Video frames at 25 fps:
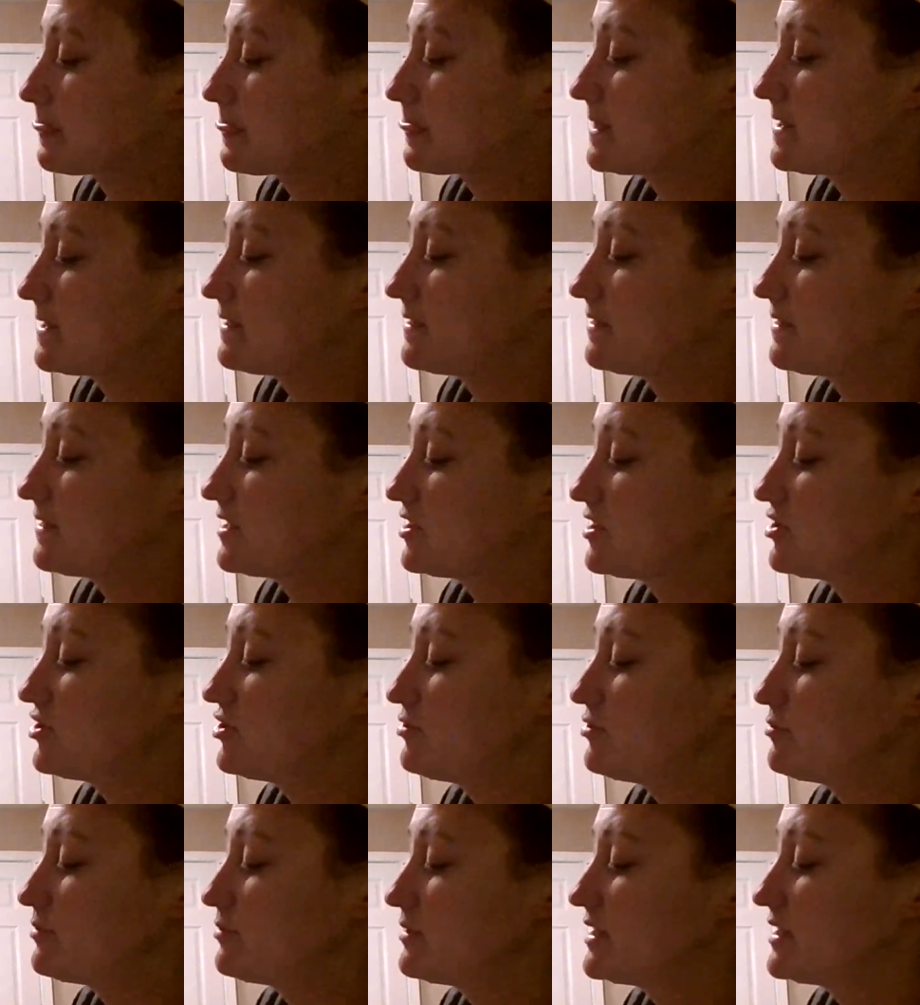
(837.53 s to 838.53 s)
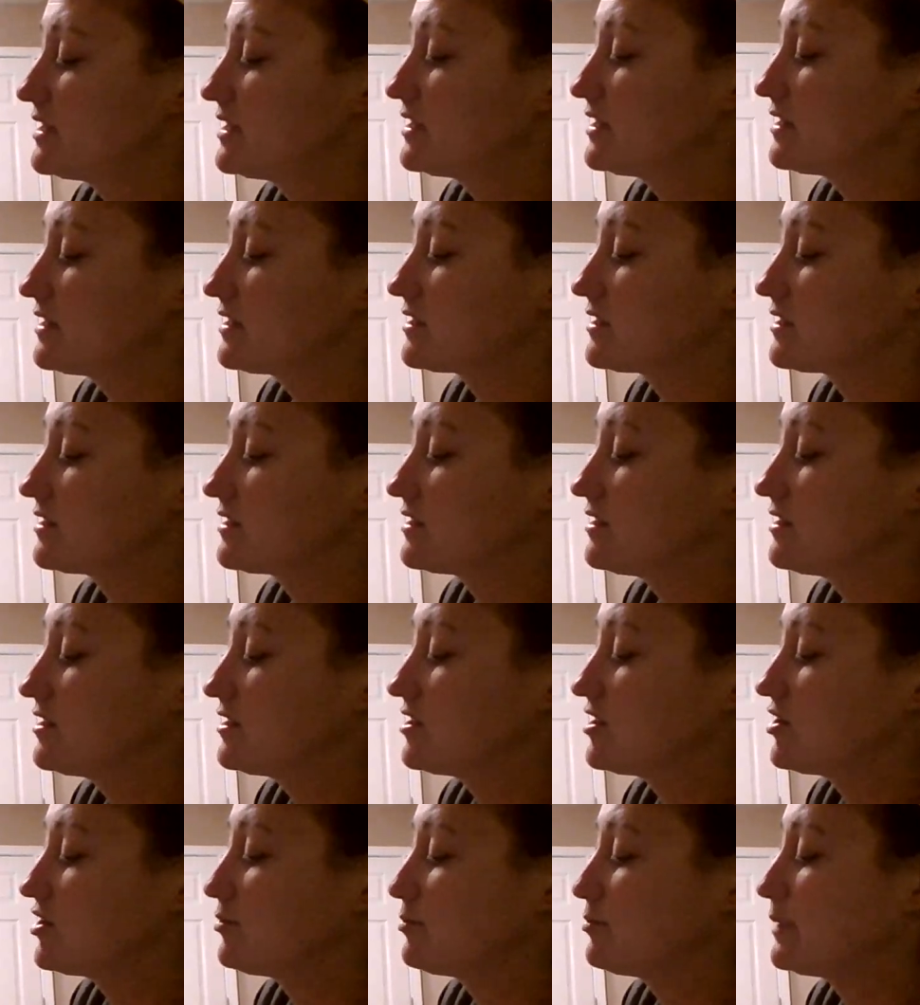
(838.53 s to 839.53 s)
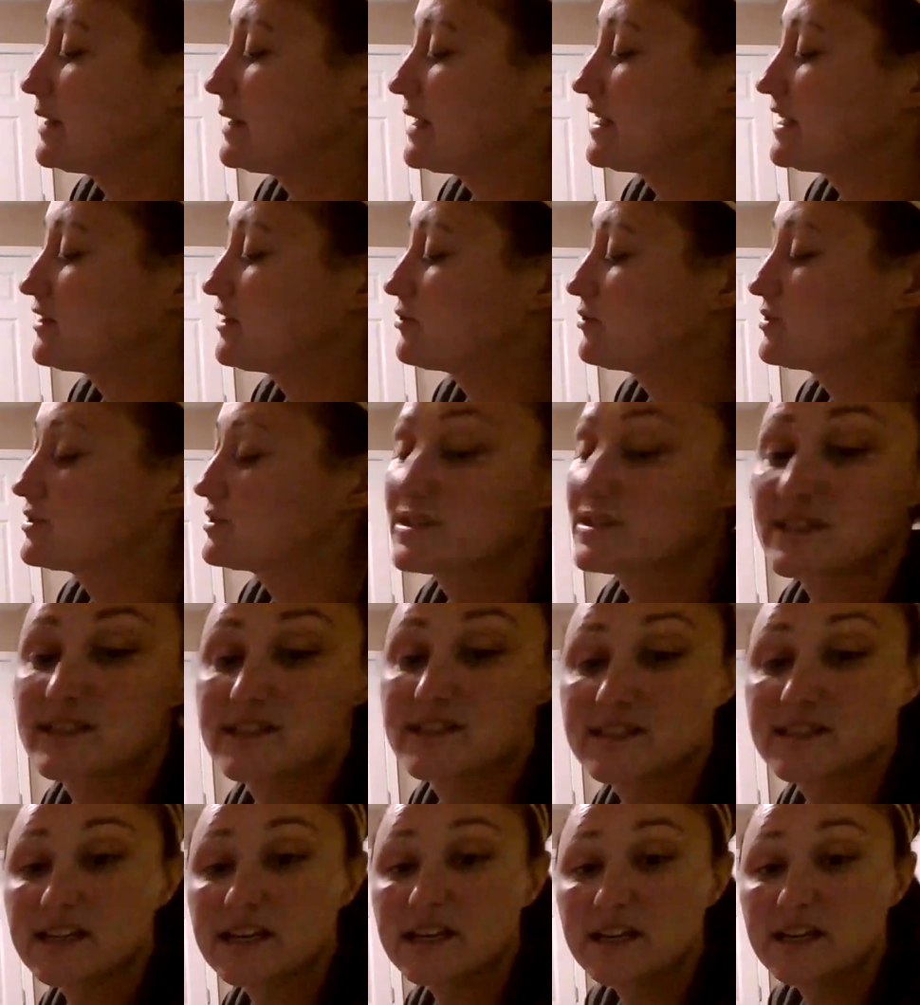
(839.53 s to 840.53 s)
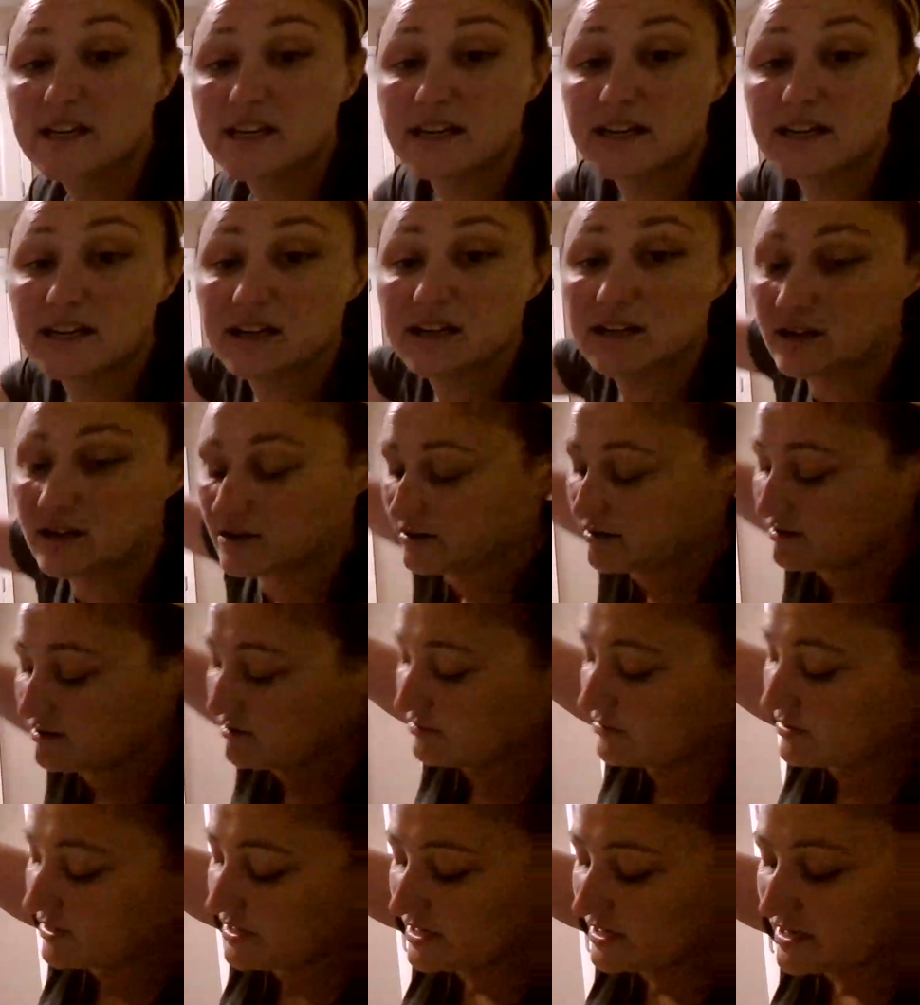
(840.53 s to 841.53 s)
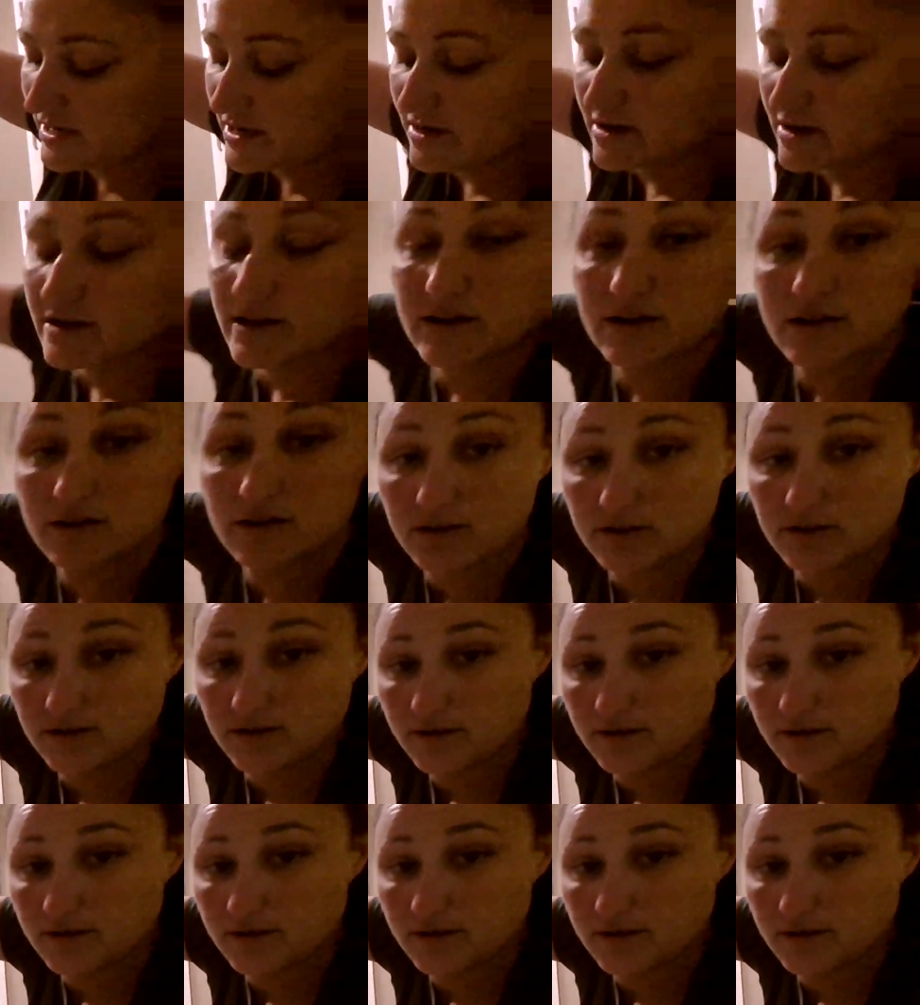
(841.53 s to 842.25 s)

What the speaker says: And then you make a backward C right here.